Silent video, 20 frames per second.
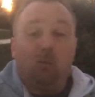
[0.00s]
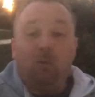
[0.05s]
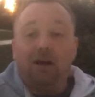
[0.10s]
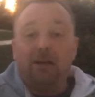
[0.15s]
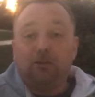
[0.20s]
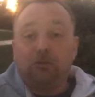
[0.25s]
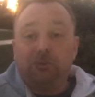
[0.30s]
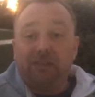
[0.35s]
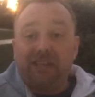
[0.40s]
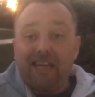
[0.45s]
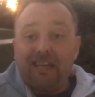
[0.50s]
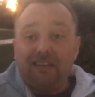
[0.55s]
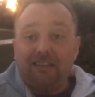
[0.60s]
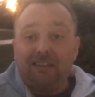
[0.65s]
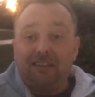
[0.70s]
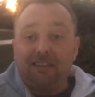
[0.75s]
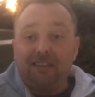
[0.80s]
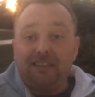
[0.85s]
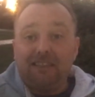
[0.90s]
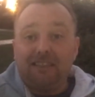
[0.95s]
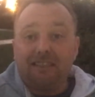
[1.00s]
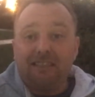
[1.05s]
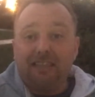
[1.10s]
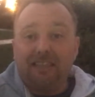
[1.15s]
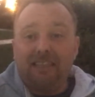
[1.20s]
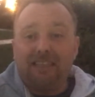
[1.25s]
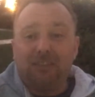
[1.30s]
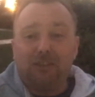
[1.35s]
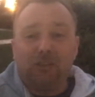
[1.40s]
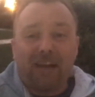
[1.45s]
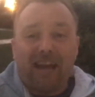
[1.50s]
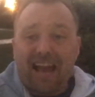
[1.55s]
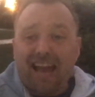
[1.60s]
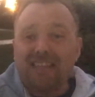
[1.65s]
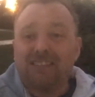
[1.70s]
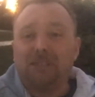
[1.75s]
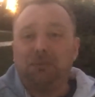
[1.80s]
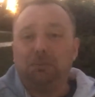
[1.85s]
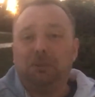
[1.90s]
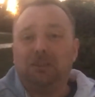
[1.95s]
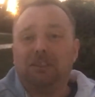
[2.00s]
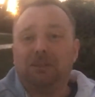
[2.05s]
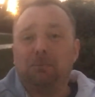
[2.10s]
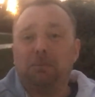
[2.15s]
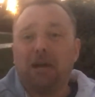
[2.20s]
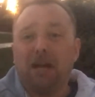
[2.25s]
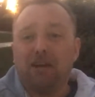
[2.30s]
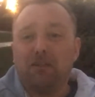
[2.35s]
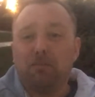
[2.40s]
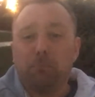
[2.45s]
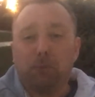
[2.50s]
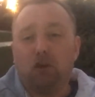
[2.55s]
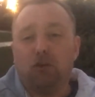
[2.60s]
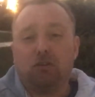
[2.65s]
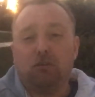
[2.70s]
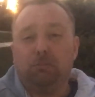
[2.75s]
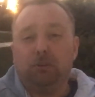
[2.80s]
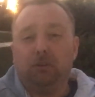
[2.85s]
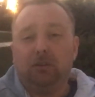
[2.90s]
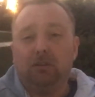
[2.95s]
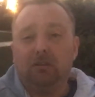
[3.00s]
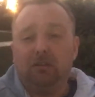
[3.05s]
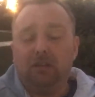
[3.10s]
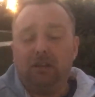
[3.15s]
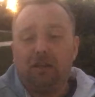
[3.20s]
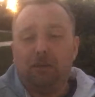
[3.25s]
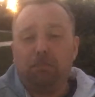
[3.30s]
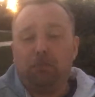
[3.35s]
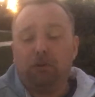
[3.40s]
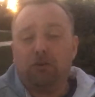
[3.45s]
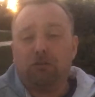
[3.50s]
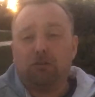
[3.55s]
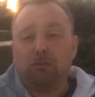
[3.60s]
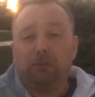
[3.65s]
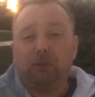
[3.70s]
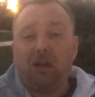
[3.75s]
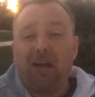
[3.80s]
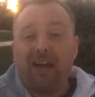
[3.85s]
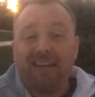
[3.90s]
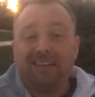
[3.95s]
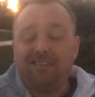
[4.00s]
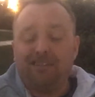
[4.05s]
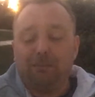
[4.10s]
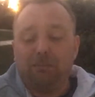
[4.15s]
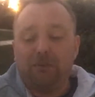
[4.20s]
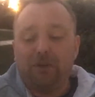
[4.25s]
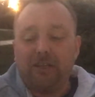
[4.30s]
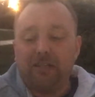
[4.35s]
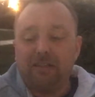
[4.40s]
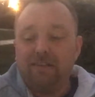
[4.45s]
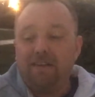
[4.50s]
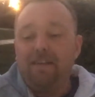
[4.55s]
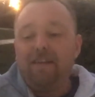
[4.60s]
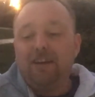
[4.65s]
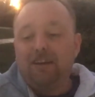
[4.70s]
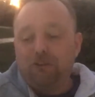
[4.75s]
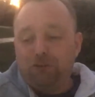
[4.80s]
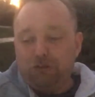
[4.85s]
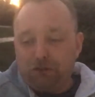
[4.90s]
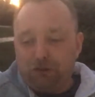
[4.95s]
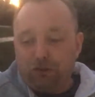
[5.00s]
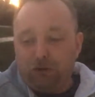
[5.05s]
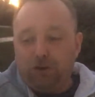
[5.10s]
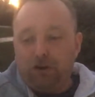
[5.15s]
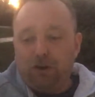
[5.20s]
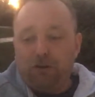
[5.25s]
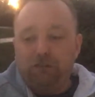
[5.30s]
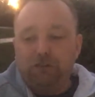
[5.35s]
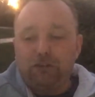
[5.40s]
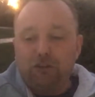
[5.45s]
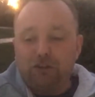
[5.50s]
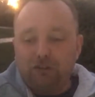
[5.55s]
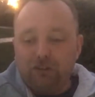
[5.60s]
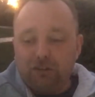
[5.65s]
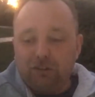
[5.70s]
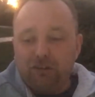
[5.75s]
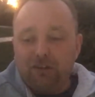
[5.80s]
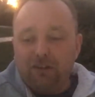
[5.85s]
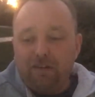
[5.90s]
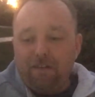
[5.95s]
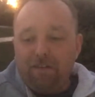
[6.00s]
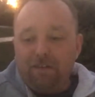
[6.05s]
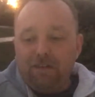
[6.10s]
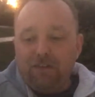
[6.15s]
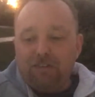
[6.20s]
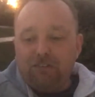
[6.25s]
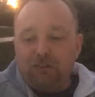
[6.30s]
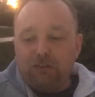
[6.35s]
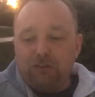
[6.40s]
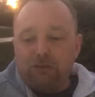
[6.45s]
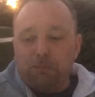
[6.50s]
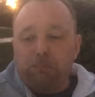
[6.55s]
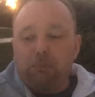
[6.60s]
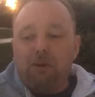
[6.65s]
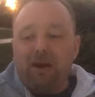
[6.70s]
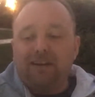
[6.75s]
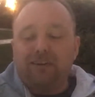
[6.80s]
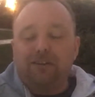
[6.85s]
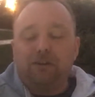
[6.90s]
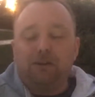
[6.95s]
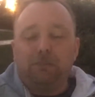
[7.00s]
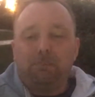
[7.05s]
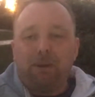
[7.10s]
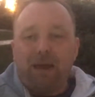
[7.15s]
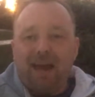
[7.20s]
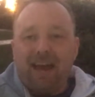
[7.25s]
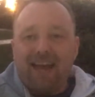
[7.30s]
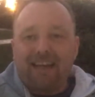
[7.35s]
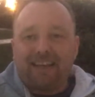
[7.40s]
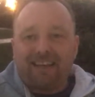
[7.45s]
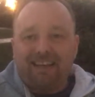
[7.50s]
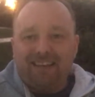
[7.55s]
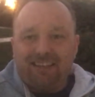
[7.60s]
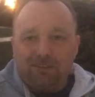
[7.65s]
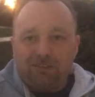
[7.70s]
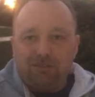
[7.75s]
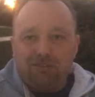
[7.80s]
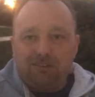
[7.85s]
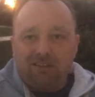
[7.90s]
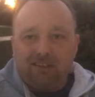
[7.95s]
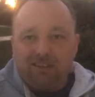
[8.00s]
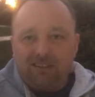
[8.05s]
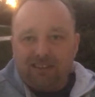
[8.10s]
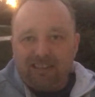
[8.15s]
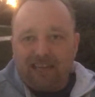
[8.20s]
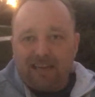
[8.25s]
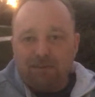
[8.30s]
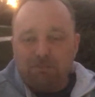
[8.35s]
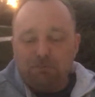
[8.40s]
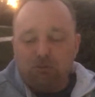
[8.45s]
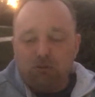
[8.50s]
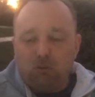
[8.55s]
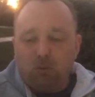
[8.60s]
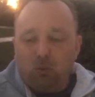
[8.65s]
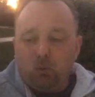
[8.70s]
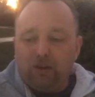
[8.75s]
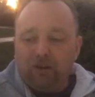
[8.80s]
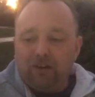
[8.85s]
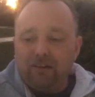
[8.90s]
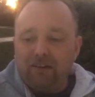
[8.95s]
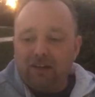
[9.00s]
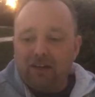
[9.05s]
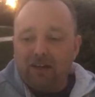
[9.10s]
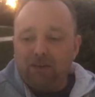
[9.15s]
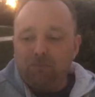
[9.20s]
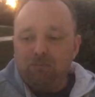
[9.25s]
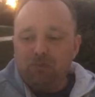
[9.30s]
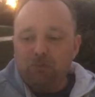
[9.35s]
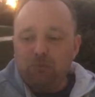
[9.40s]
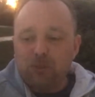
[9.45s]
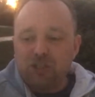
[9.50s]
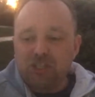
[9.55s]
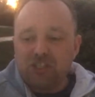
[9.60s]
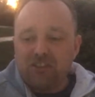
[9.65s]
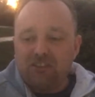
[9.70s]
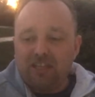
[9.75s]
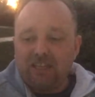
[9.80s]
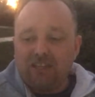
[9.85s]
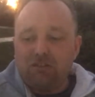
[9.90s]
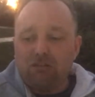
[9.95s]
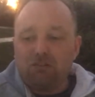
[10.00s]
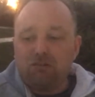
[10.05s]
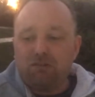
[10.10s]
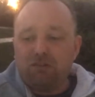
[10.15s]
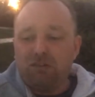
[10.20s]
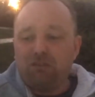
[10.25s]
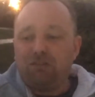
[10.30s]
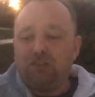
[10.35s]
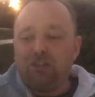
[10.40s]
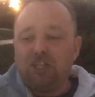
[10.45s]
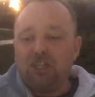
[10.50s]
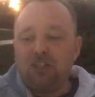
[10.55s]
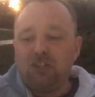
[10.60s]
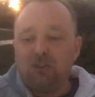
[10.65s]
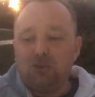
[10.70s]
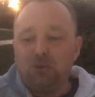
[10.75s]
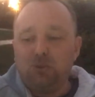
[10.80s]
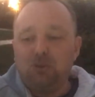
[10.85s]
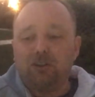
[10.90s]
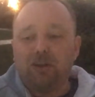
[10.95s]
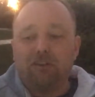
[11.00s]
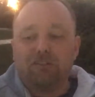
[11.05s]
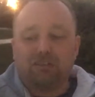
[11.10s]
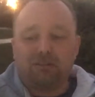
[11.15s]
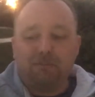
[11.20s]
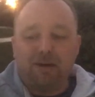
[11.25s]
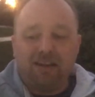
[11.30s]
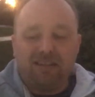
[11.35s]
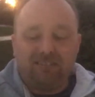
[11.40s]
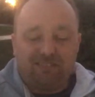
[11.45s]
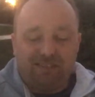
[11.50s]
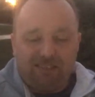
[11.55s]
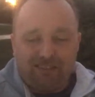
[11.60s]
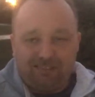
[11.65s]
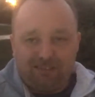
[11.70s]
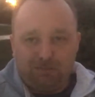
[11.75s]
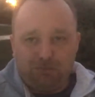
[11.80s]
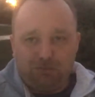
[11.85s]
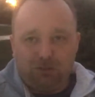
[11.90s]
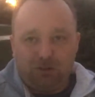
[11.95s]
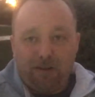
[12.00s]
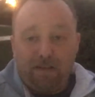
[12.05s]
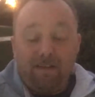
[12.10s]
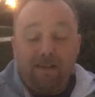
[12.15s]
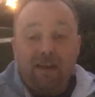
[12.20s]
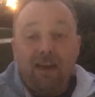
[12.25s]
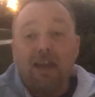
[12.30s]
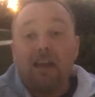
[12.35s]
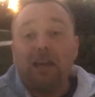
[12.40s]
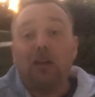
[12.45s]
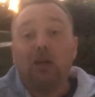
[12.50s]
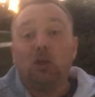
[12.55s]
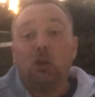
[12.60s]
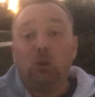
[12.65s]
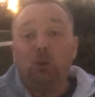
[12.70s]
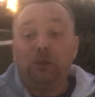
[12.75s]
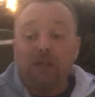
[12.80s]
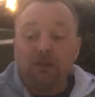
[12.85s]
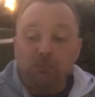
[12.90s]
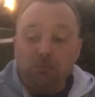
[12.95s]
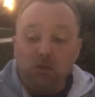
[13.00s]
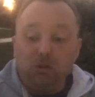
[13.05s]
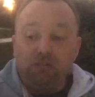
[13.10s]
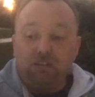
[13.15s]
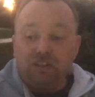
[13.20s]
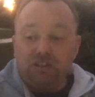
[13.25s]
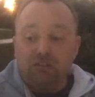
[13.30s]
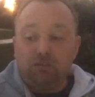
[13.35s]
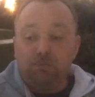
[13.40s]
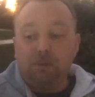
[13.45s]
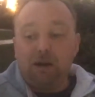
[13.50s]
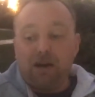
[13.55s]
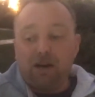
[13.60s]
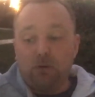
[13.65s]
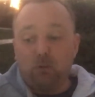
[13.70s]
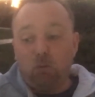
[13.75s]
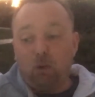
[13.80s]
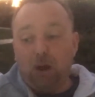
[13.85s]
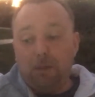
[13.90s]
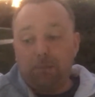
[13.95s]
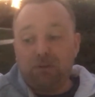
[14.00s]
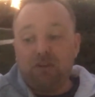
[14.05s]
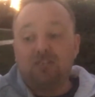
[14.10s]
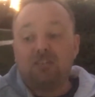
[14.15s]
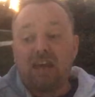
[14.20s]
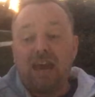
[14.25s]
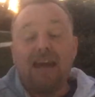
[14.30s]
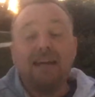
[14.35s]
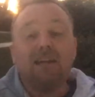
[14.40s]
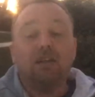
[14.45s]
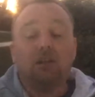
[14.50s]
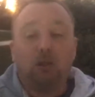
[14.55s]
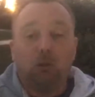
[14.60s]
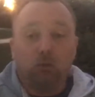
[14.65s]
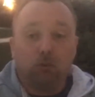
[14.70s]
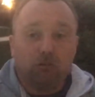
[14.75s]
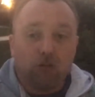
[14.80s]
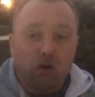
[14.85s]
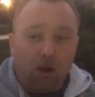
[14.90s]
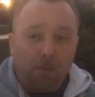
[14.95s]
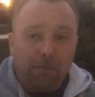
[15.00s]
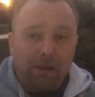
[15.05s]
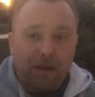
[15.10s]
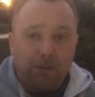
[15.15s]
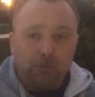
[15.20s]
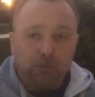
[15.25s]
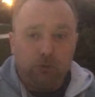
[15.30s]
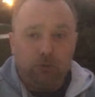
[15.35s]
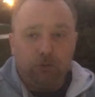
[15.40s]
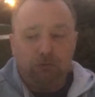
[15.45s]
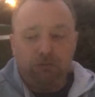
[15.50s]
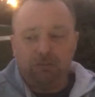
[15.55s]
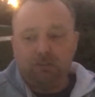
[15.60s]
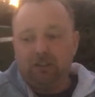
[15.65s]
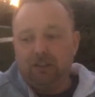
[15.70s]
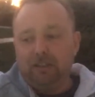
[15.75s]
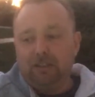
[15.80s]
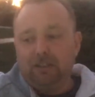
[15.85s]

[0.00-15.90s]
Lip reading: as with anything these days, there has to be some kind of purchasable item, right? Sure enough, there's a Predator pack in the game store, which contains 15 new customized items, including movie-inspired weapons and close combat moves.